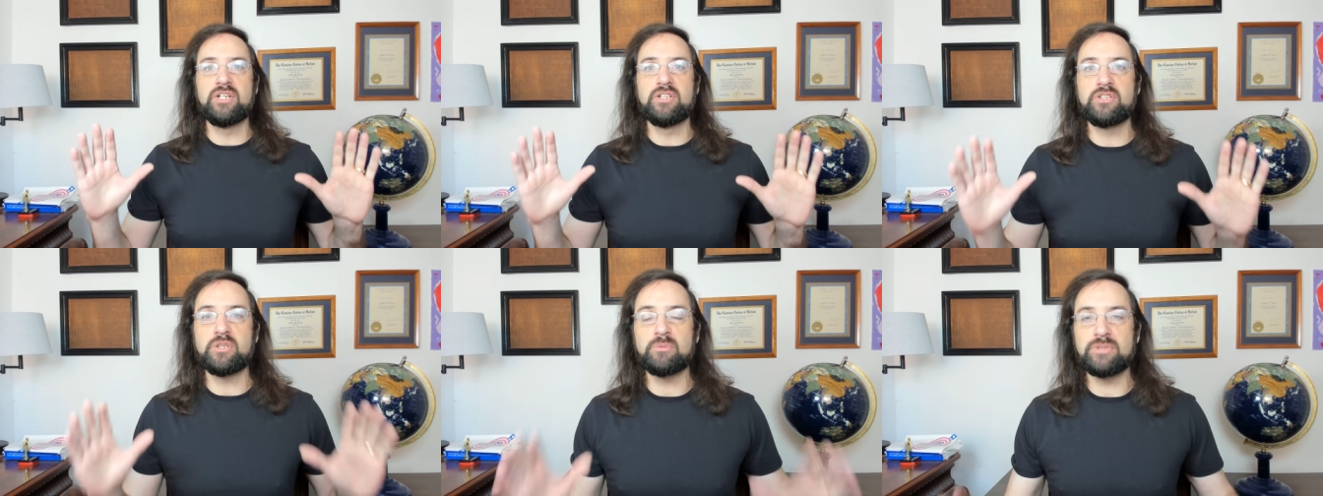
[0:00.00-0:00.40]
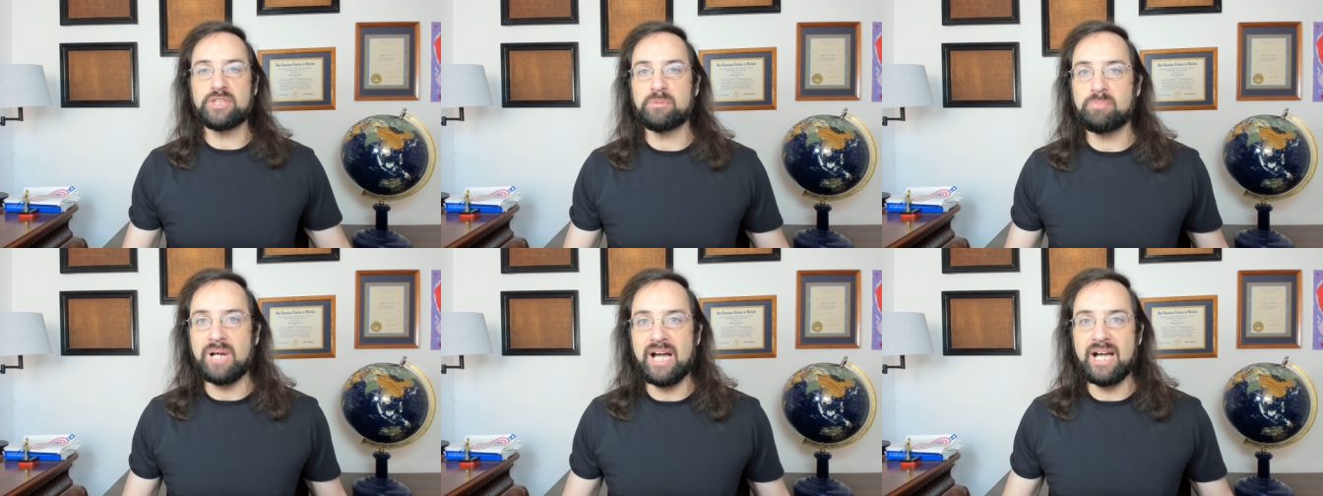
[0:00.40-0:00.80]
to
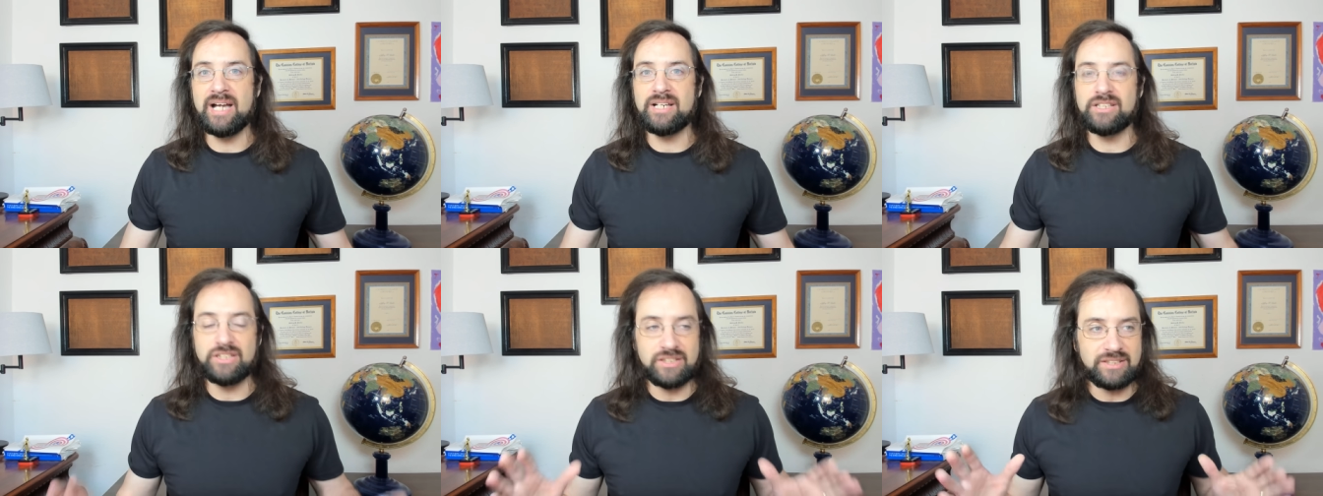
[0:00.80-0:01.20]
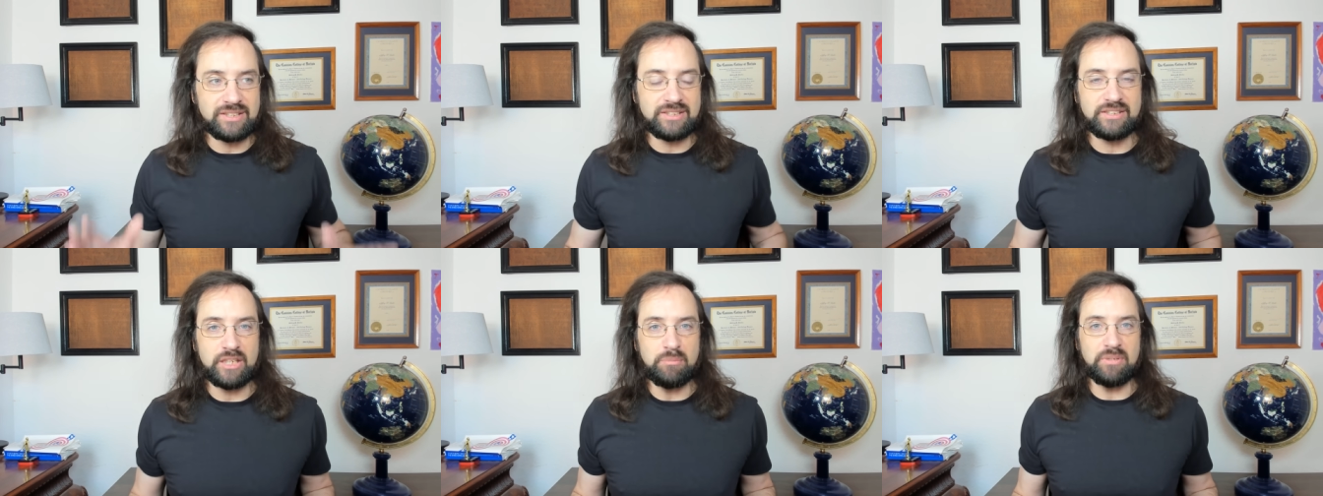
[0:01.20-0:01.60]
respond to
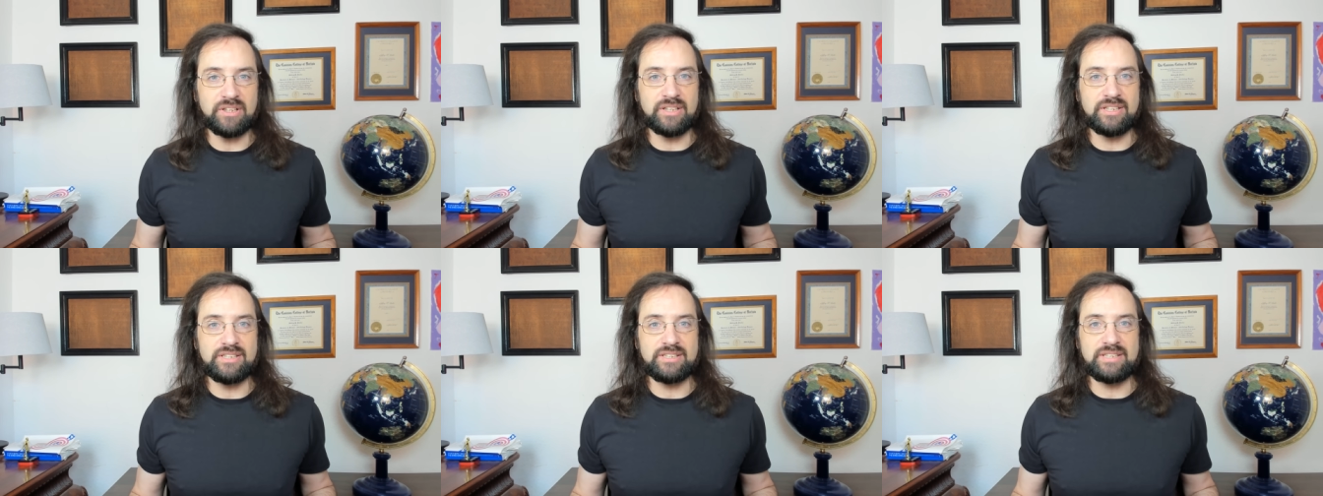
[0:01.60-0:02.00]
stimulus,